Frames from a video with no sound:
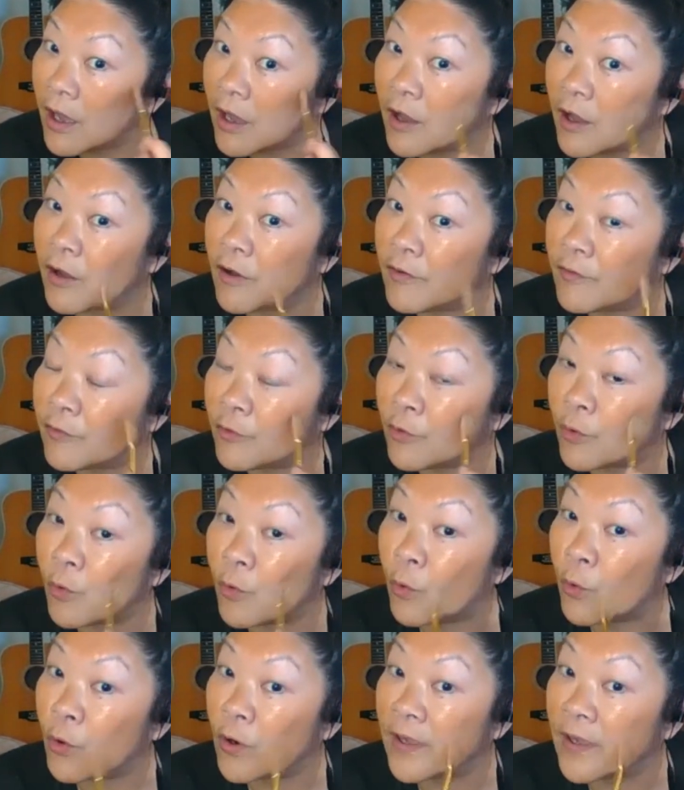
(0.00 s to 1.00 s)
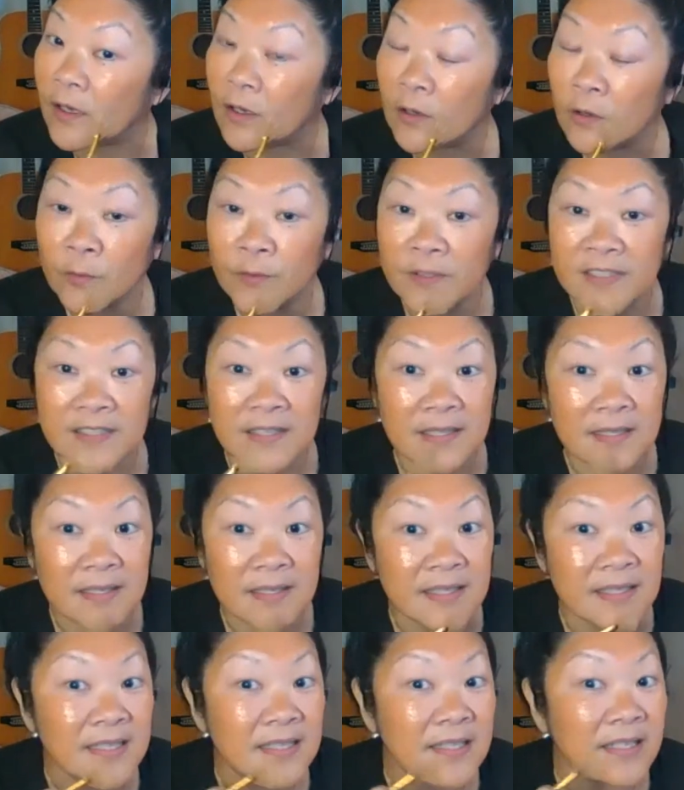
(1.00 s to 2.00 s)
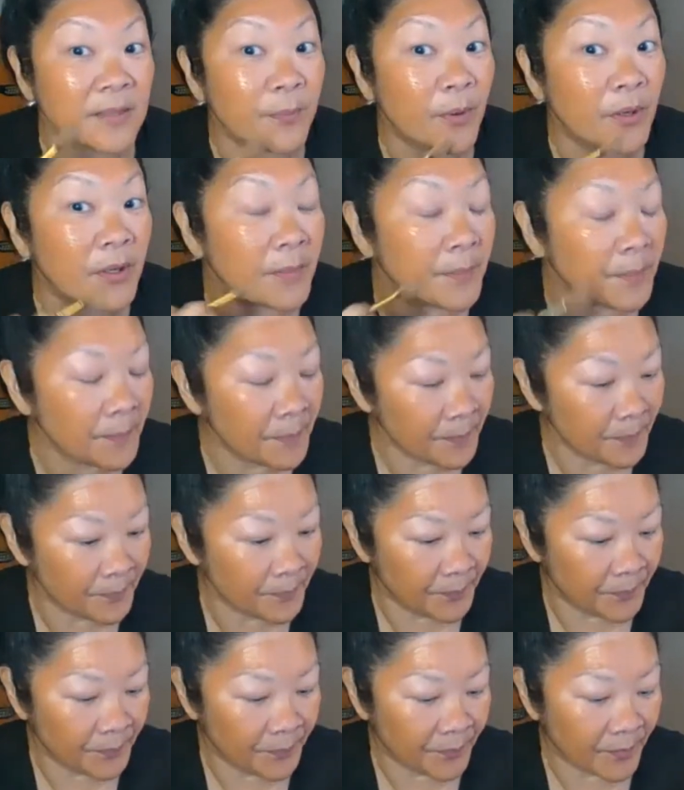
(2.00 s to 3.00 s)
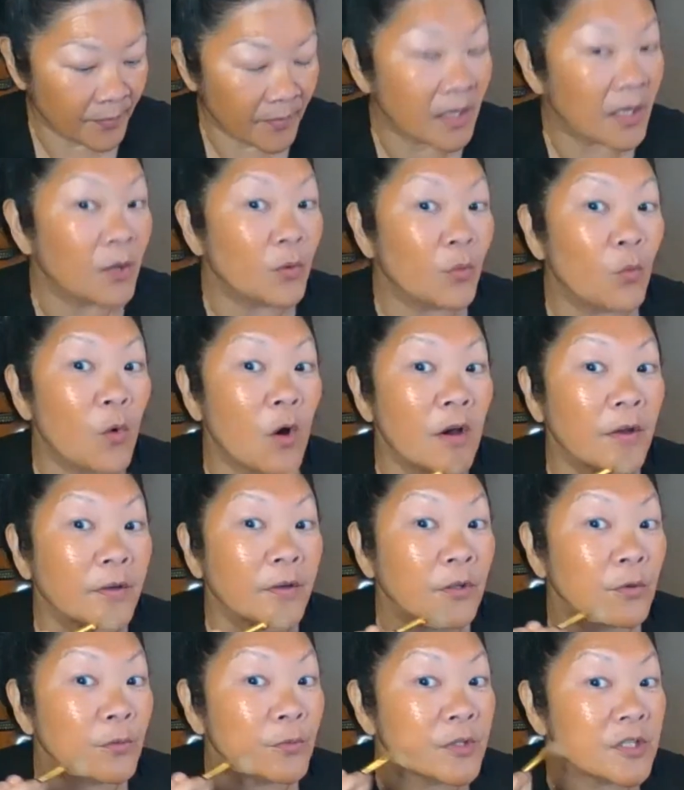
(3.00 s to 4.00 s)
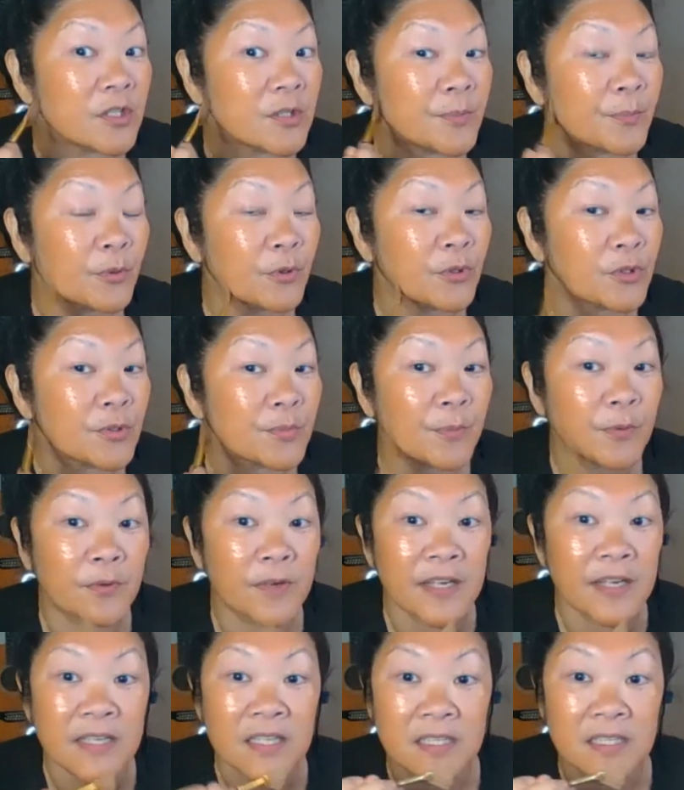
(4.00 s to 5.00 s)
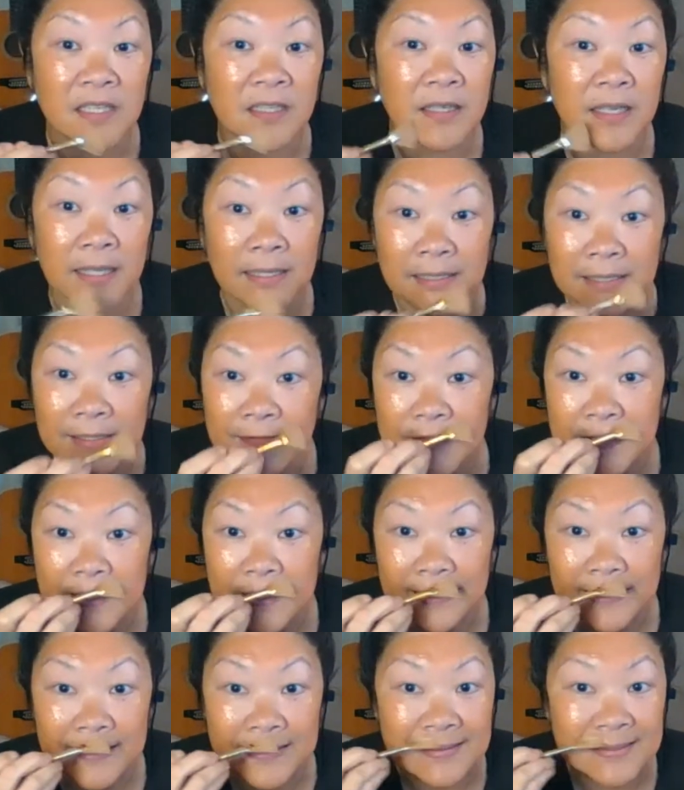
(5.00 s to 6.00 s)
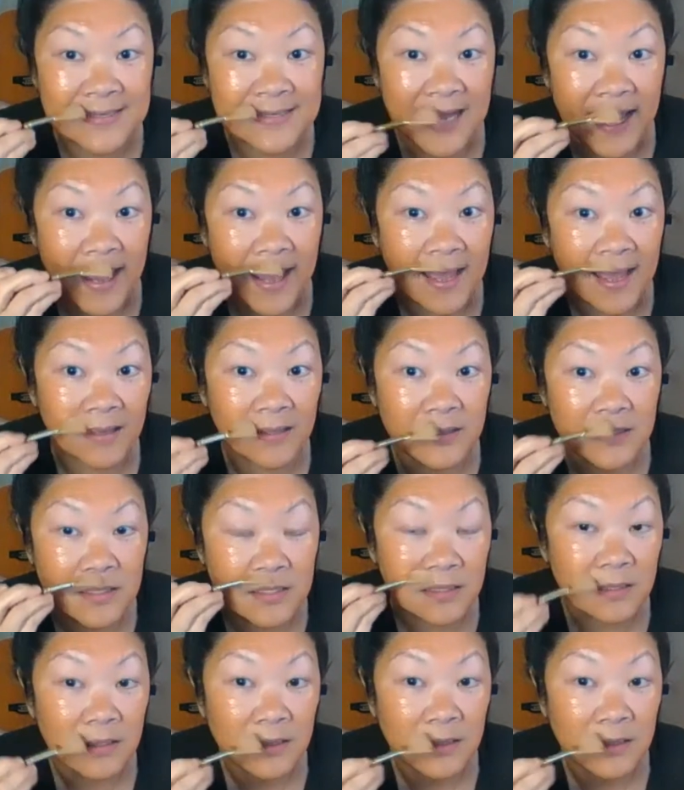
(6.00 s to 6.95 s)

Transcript: of oil, which is sebum, and water, which is perspiration. It leaves it intact.